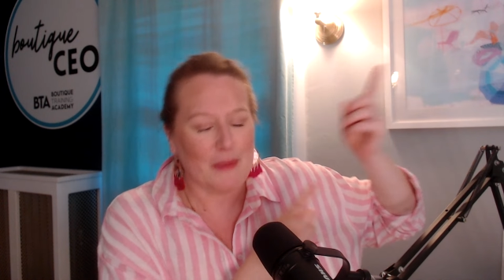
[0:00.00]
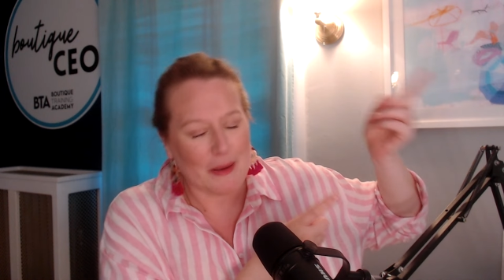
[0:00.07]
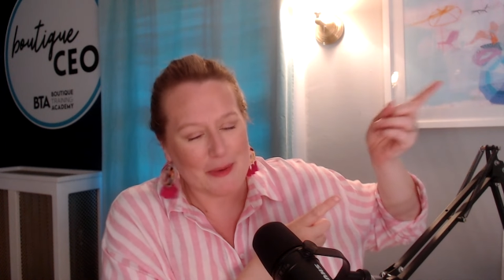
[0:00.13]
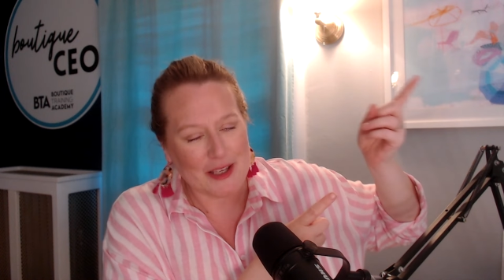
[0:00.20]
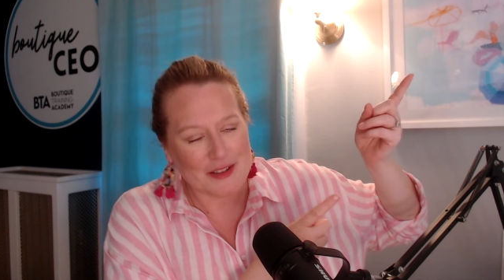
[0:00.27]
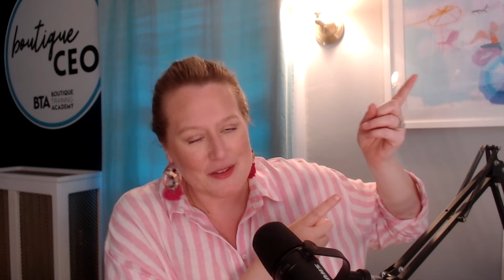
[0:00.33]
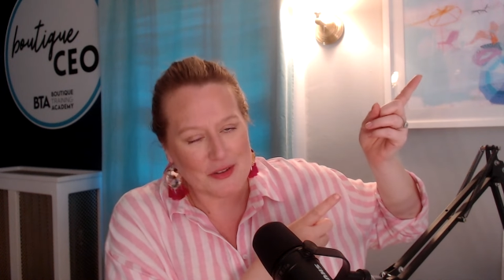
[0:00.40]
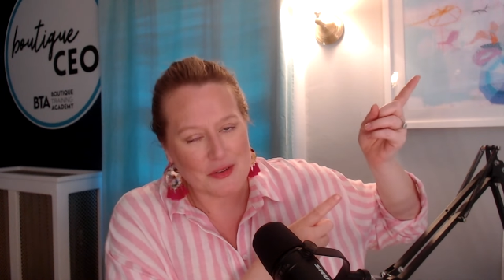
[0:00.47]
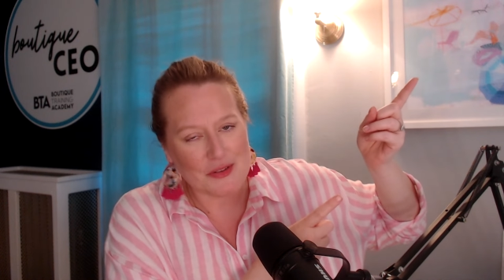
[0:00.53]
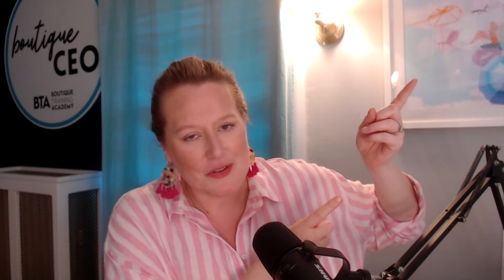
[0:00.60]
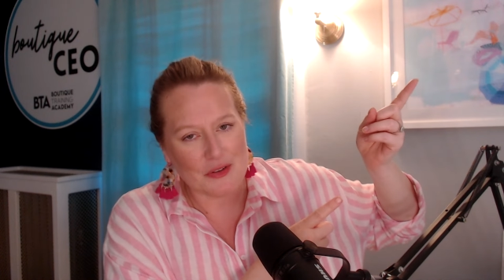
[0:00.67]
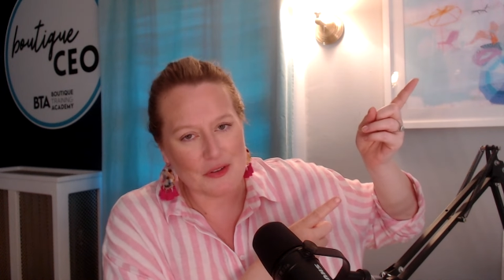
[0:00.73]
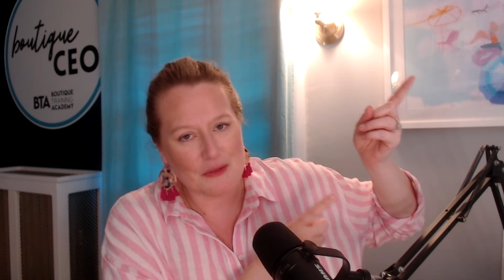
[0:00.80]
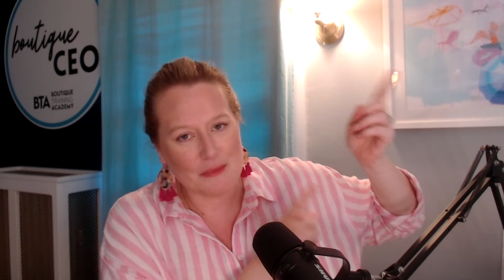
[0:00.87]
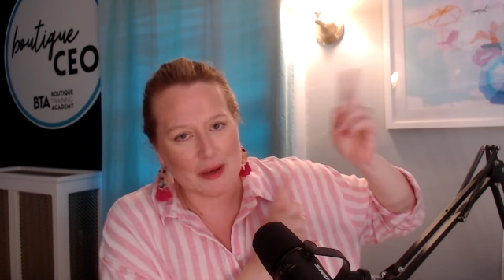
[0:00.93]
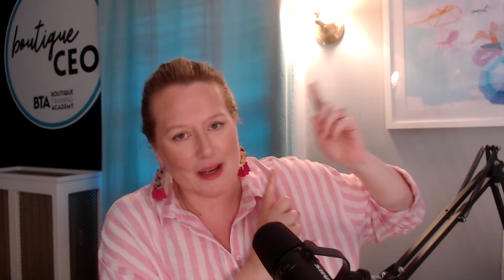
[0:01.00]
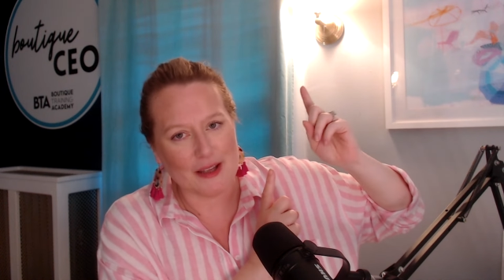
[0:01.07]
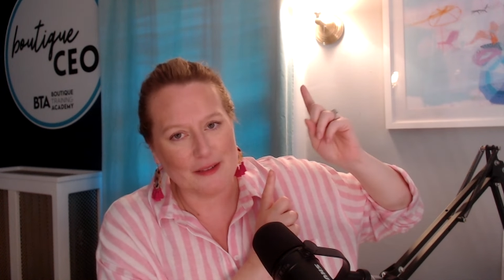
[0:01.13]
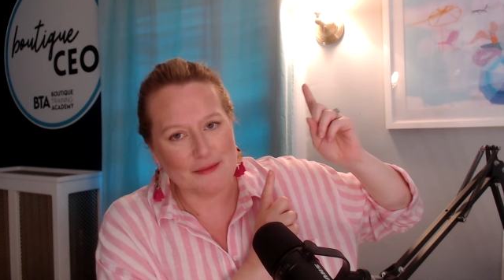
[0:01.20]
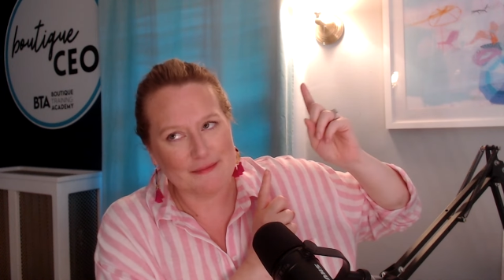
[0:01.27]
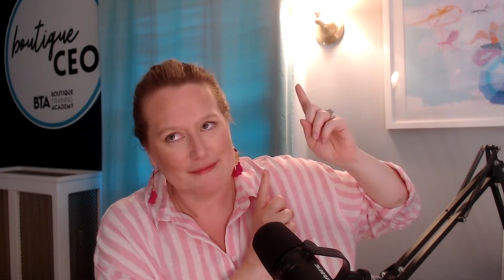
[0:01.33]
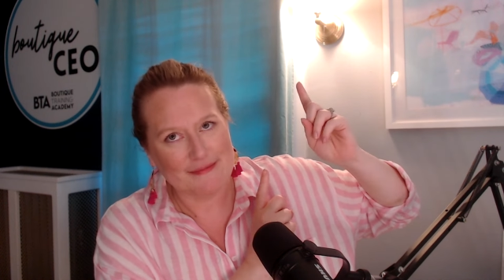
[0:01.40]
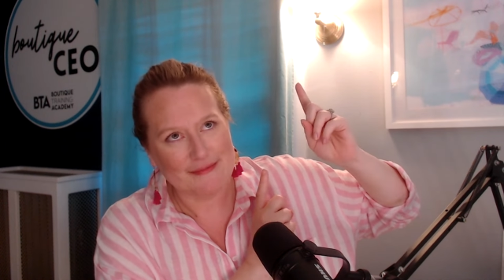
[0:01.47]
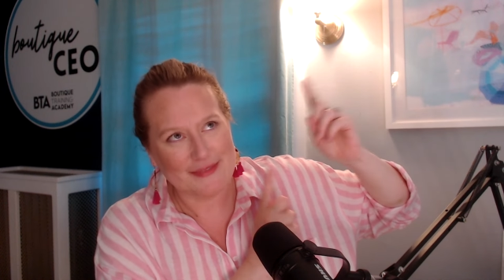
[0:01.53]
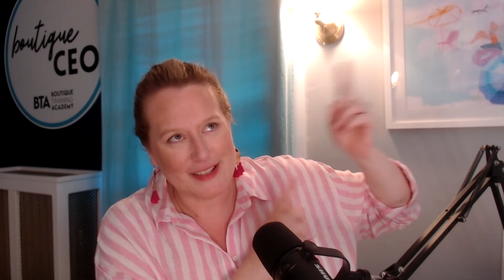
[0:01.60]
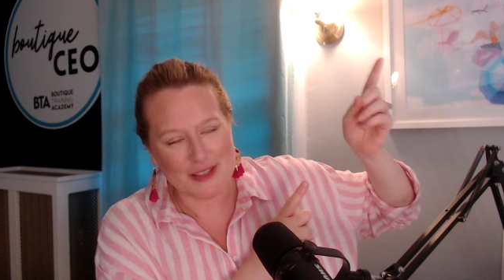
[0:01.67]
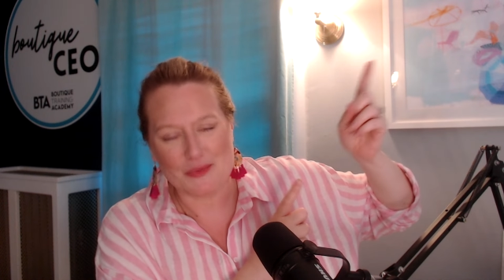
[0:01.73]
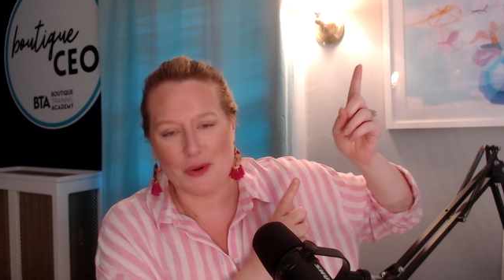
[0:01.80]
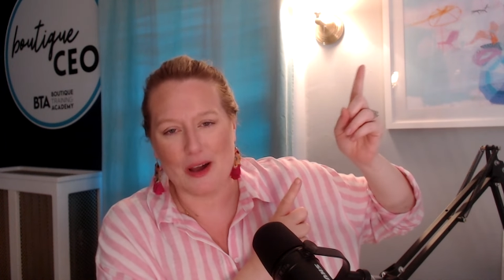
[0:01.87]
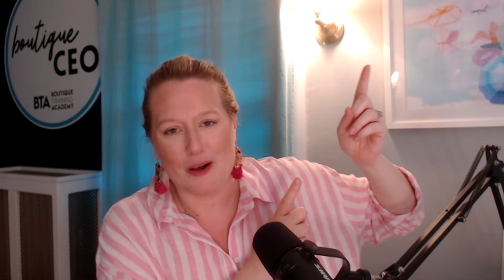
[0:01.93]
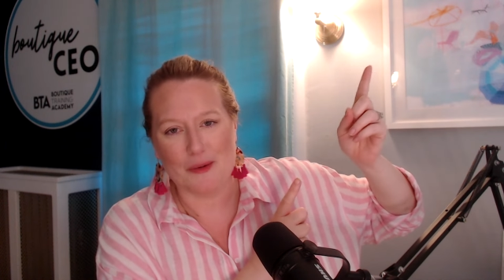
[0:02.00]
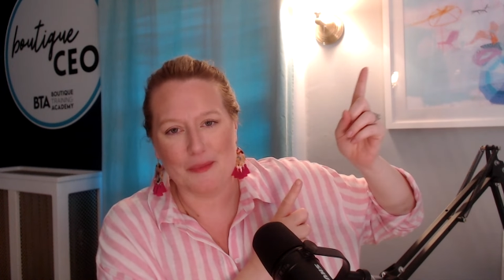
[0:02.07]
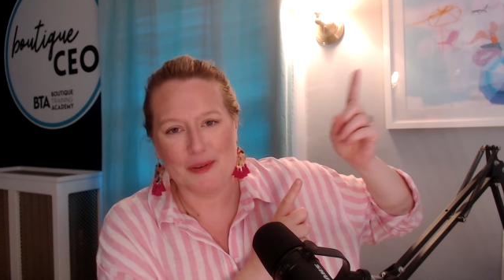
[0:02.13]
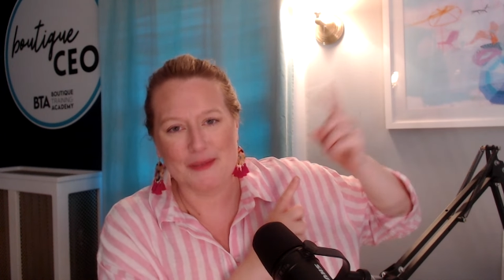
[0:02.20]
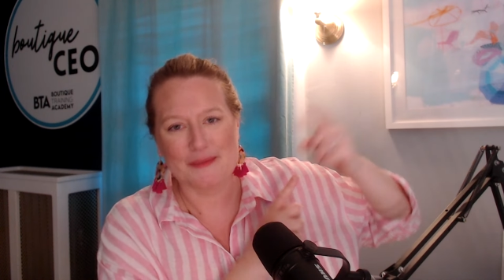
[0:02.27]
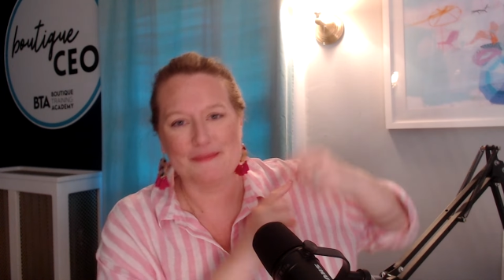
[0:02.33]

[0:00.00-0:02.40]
Maybe it's too soon, but this will help.